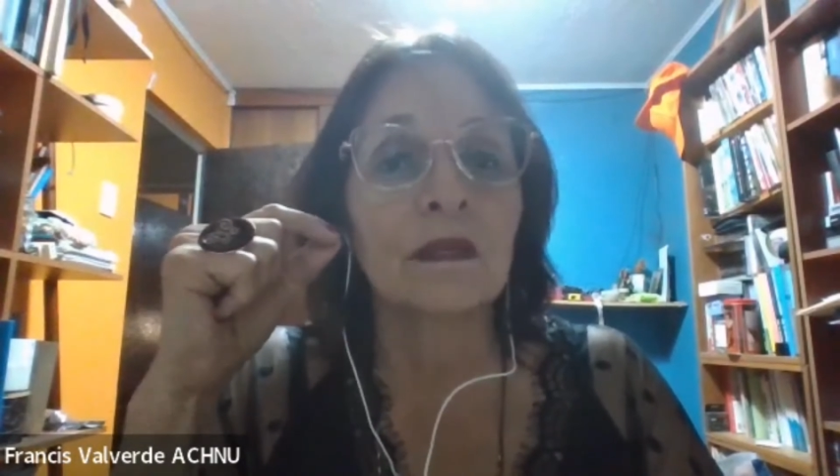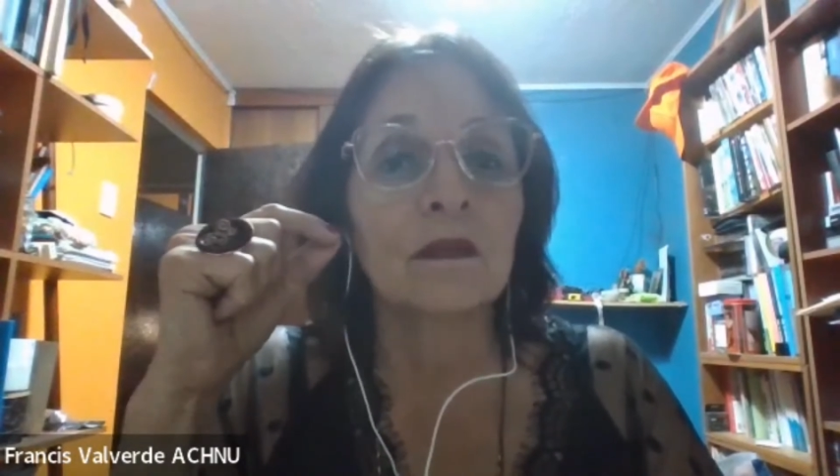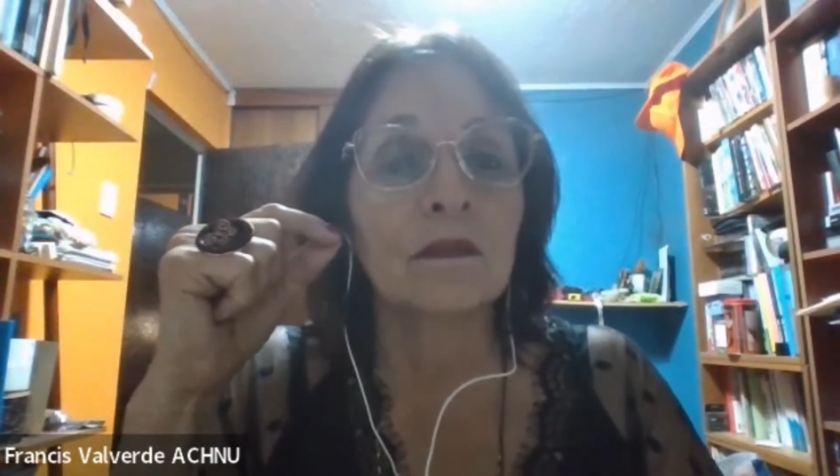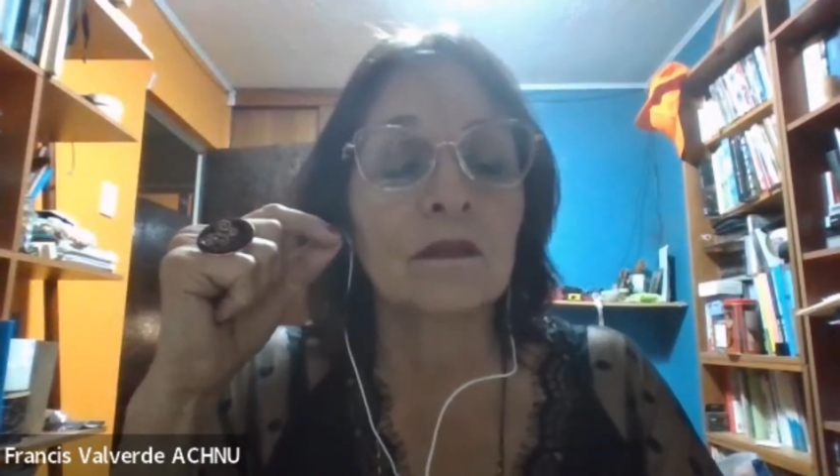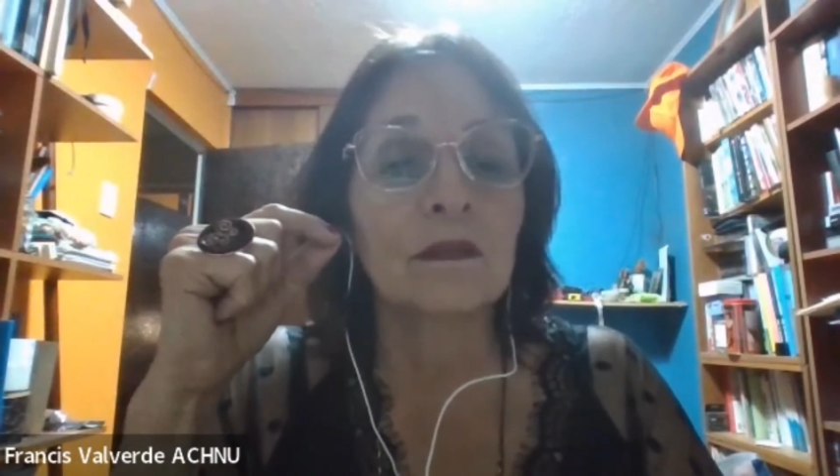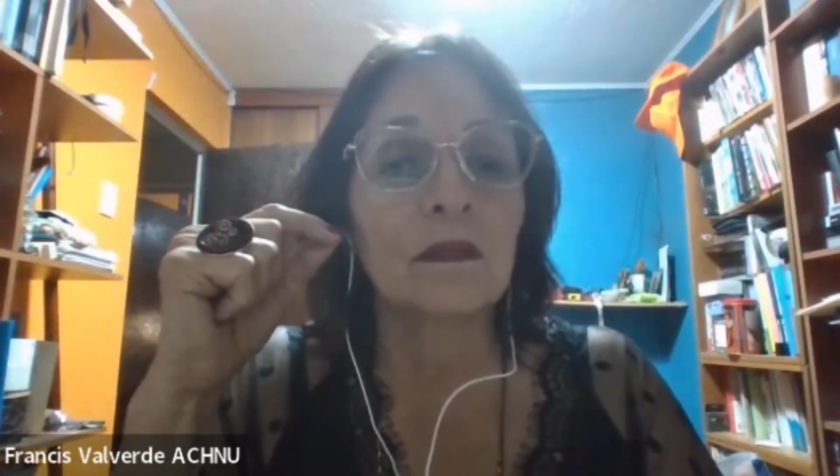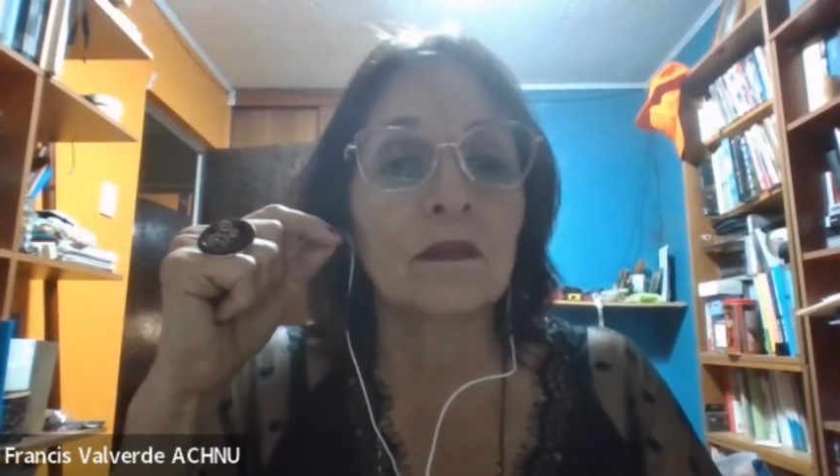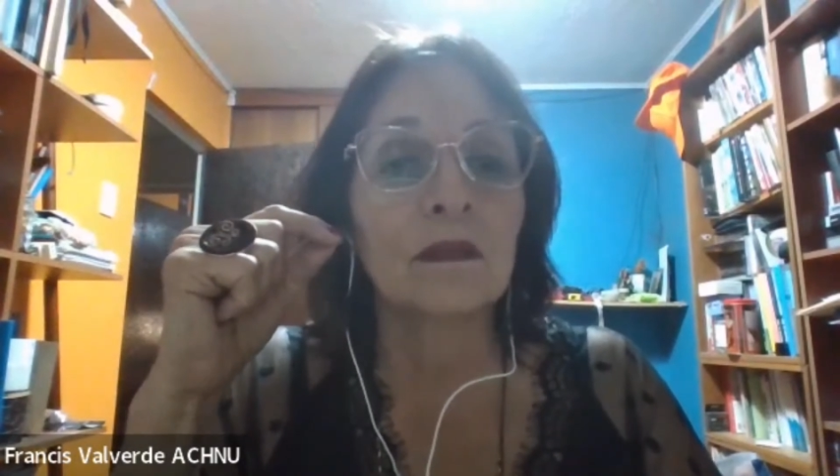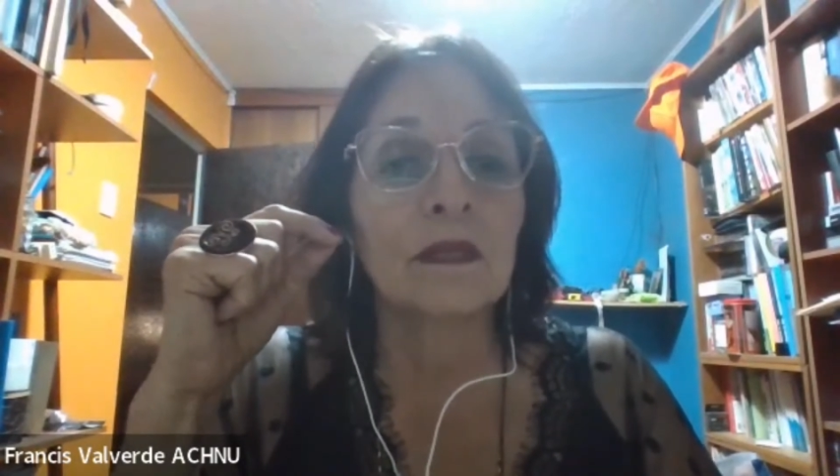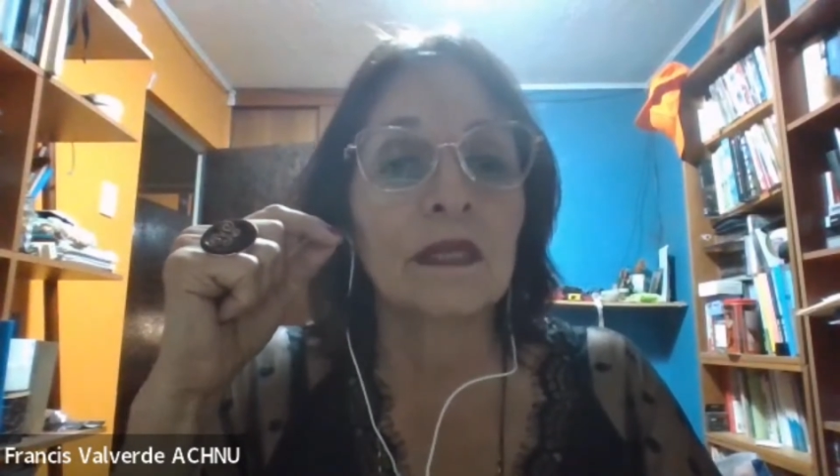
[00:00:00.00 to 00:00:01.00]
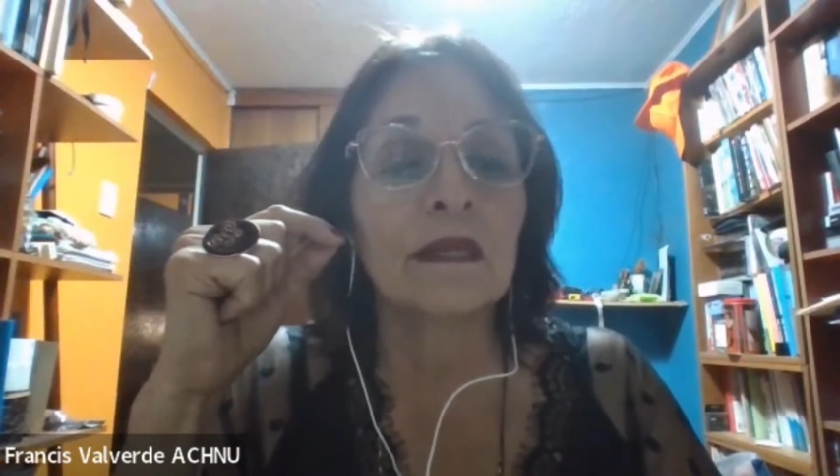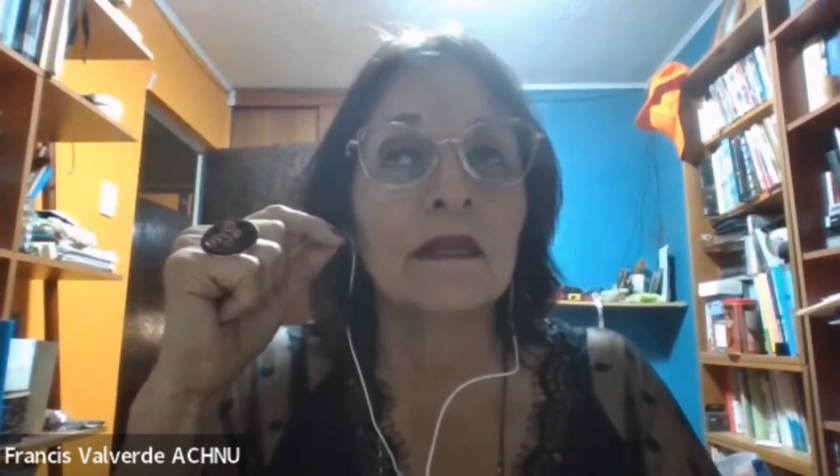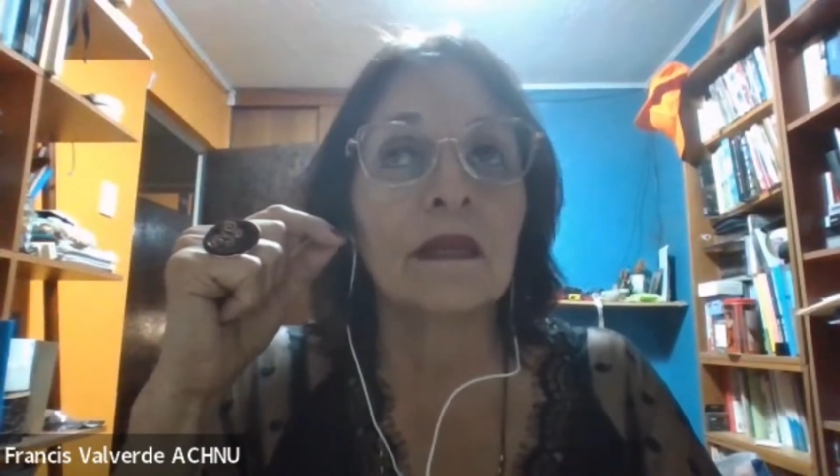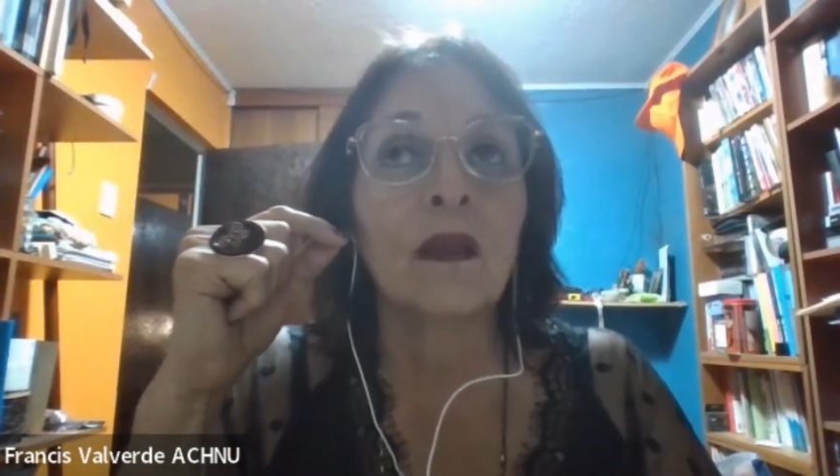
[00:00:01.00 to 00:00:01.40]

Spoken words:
on the